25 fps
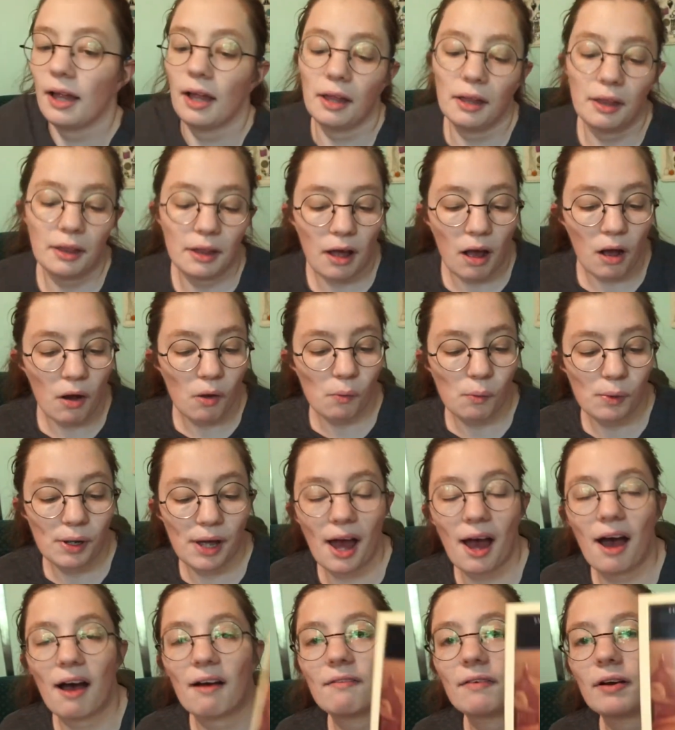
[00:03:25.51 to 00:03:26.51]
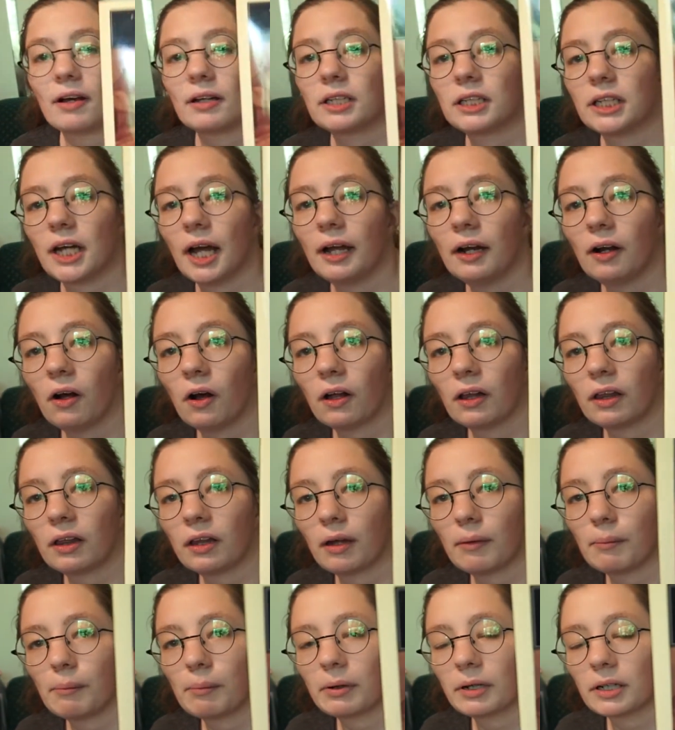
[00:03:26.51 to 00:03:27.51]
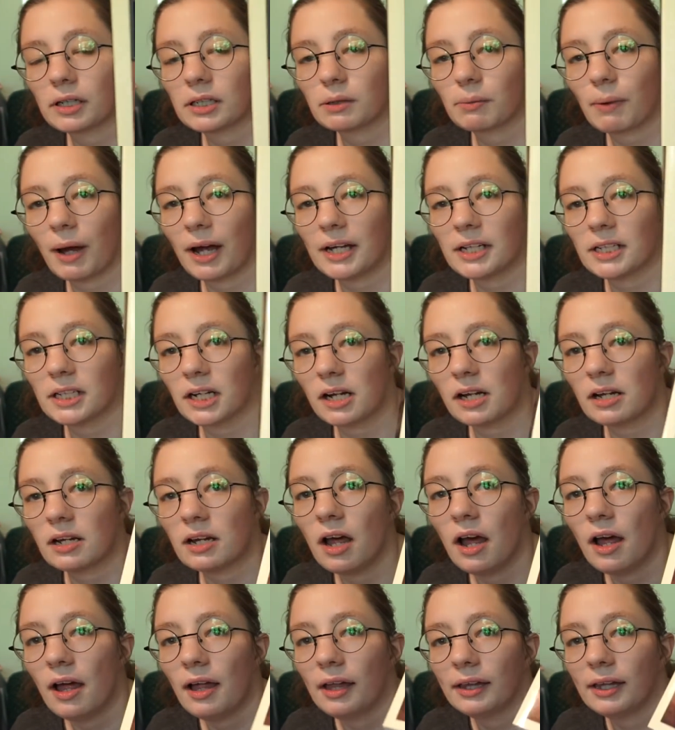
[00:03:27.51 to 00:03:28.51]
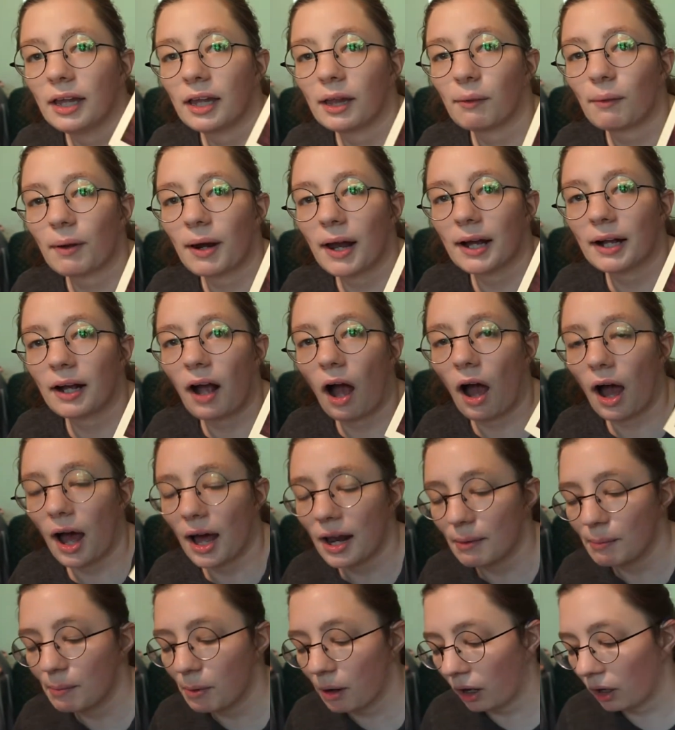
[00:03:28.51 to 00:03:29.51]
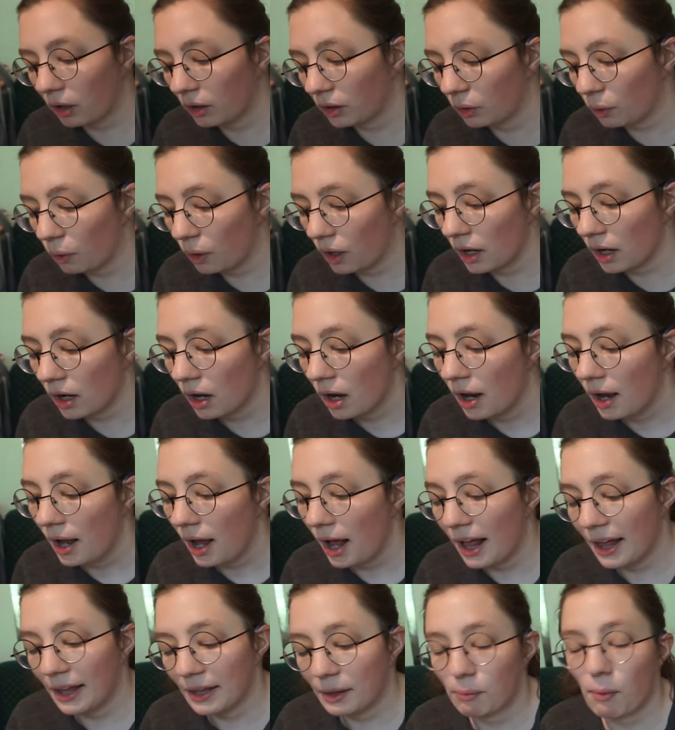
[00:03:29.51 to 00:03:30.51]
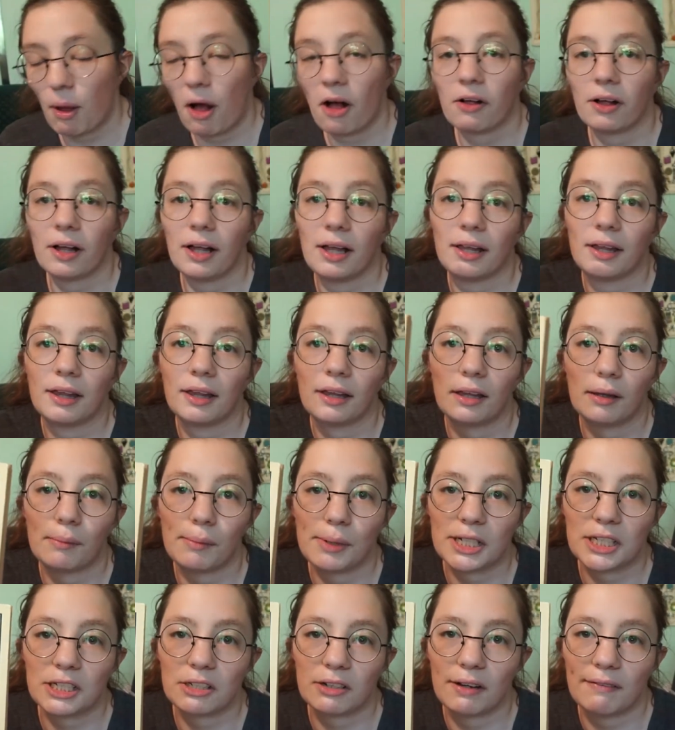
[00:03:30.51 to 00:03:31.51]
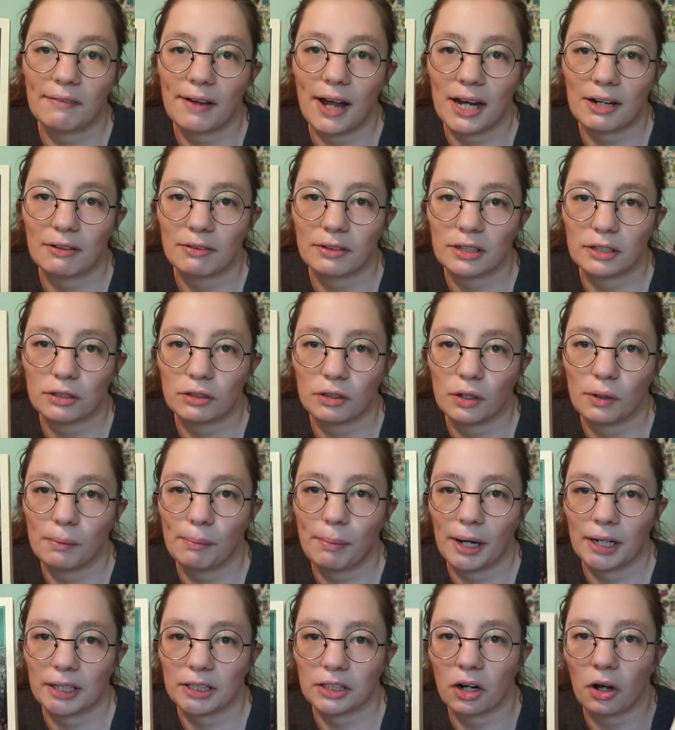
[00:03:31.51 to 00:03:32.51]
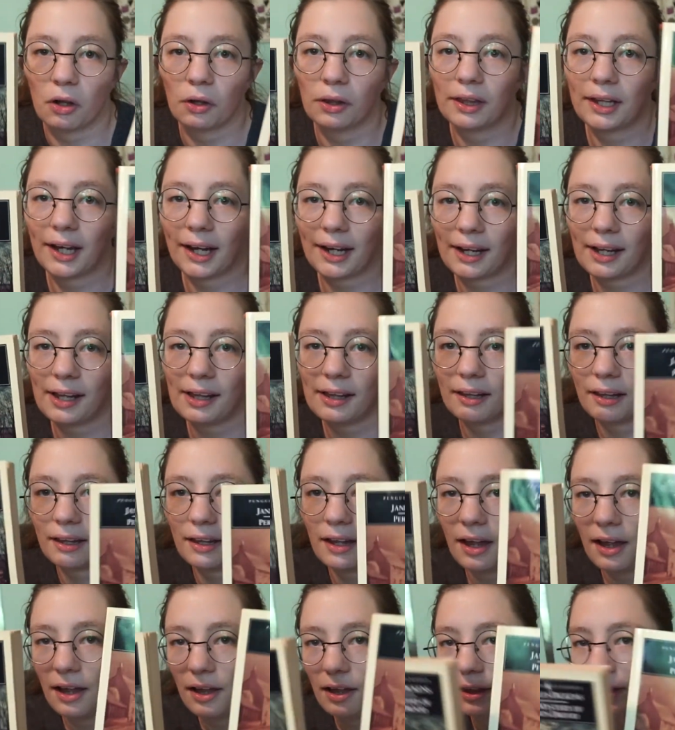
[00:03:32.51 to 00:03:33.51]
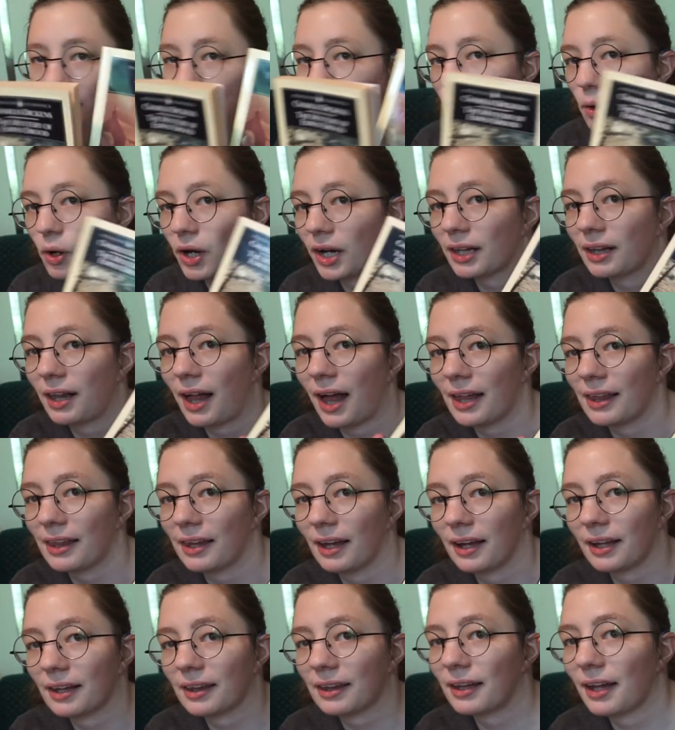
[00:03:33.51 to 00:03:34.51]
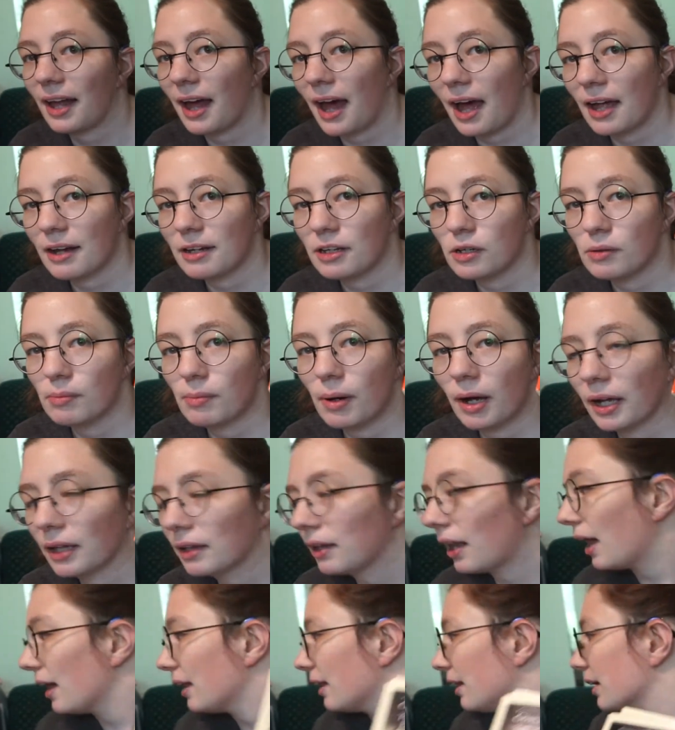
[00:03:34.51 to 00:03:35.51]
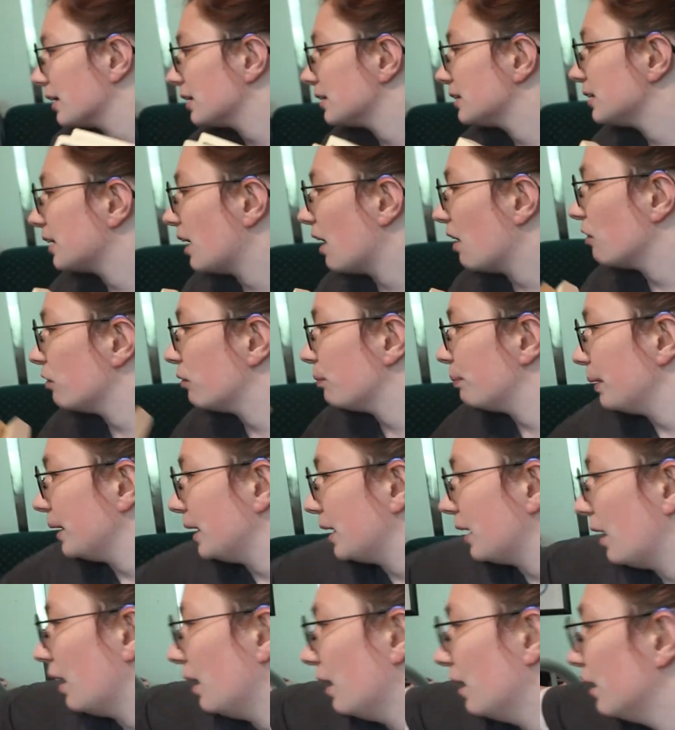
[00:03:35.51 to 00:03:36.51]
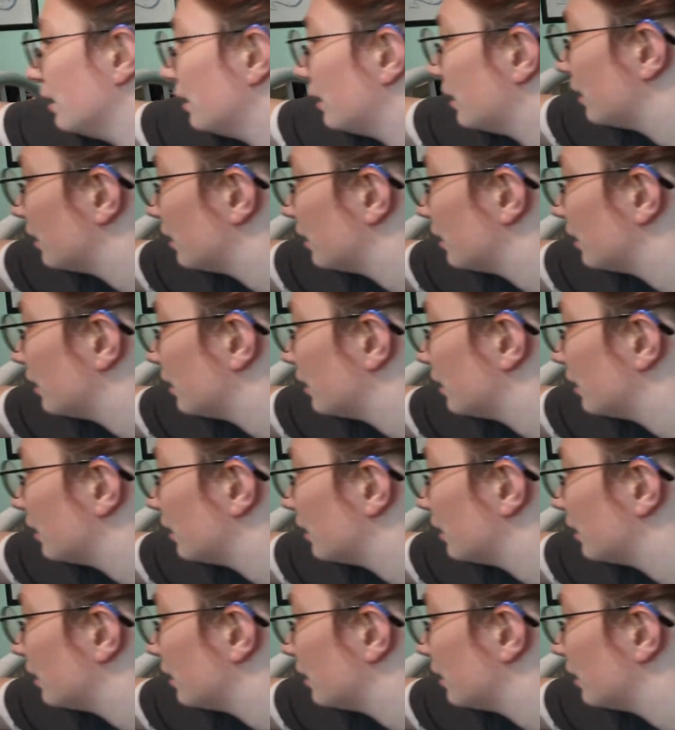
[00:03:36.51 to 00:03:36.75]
So we have Jane Austen, Persuasion. This one I got at a bookstore, as well as The Mystery of Edwin Drood by Charles Dickens. Some more classics to add to my classics shelf because